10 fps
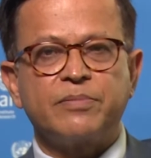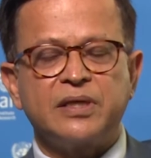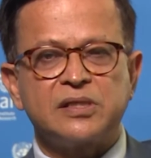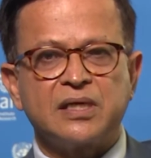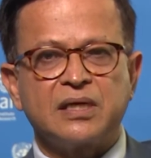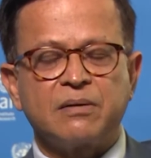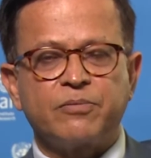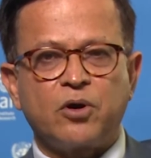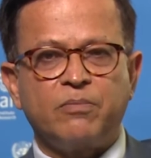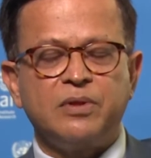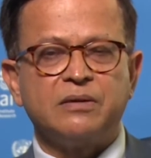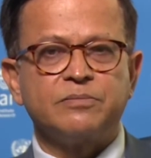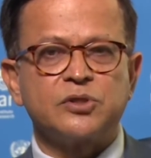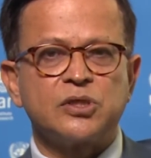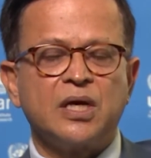pressing
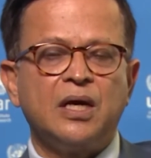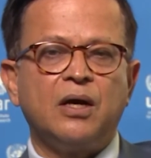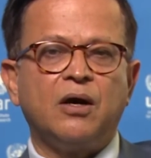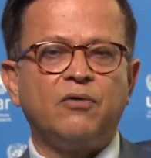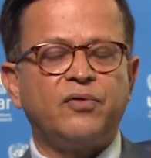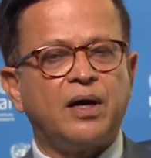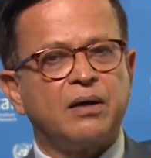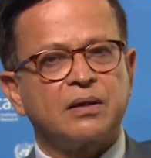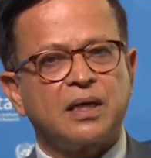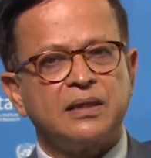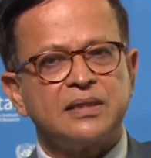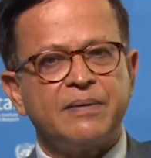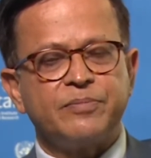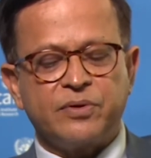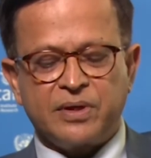problems of our
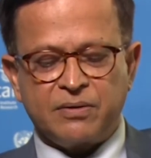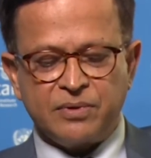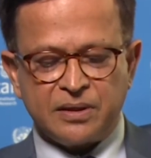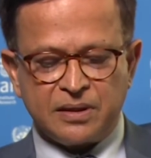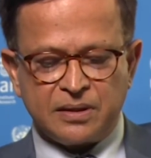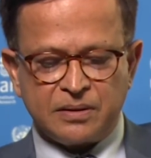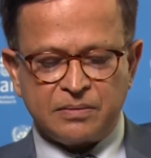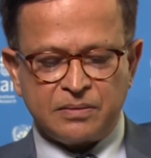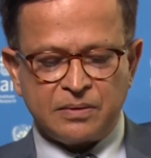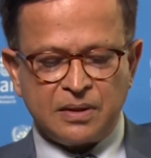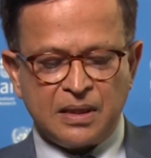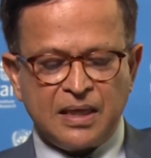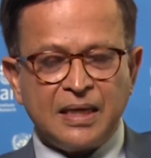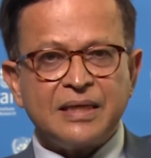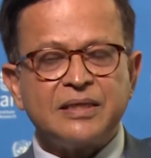contemporary world.
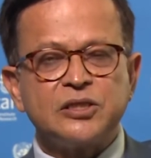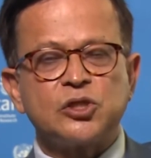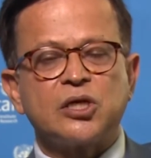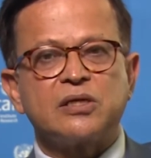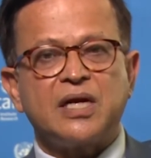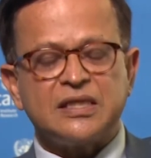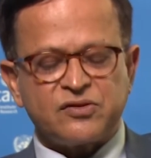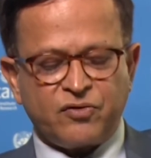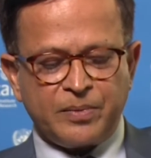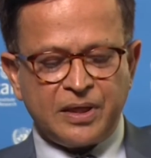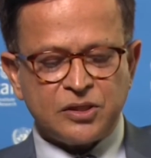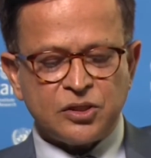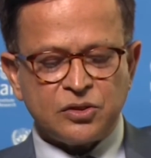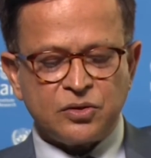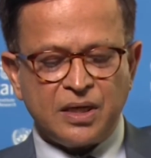Digital
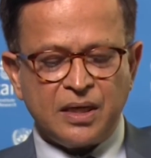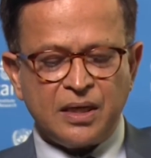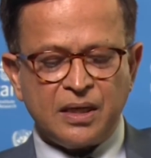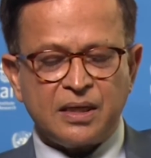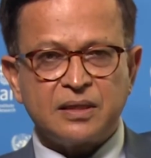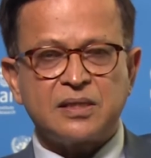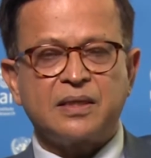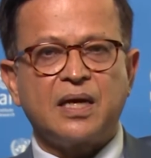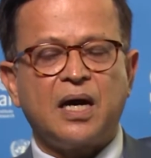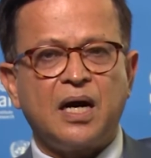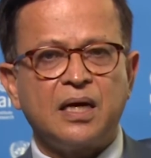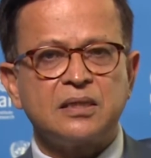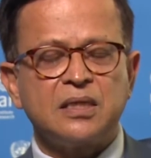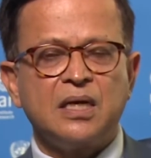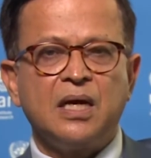transformation today is at the
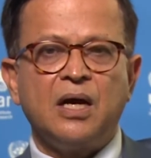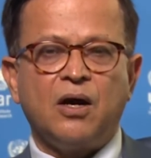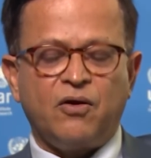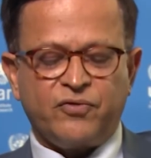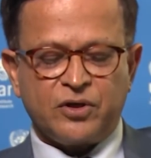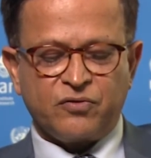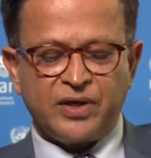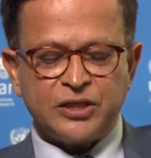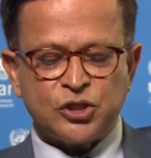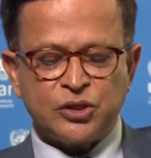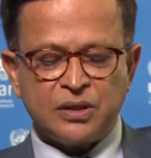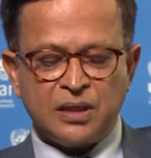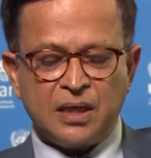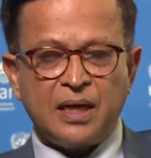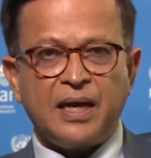heart of innovation
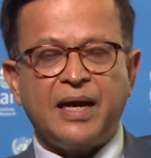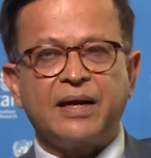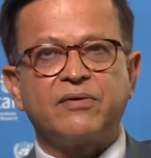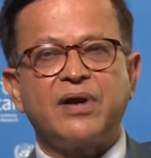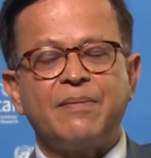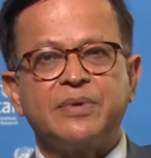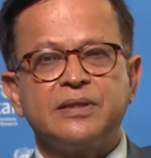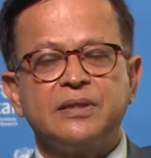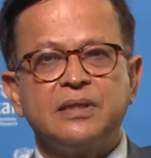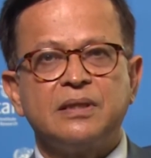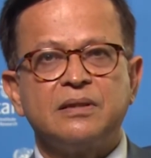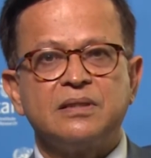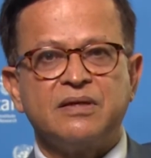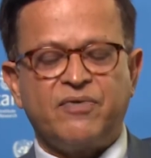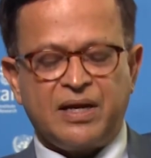and rapid
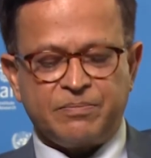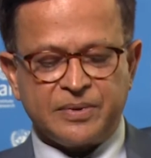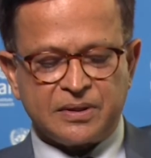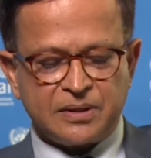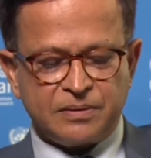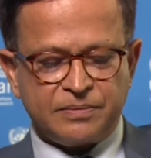development.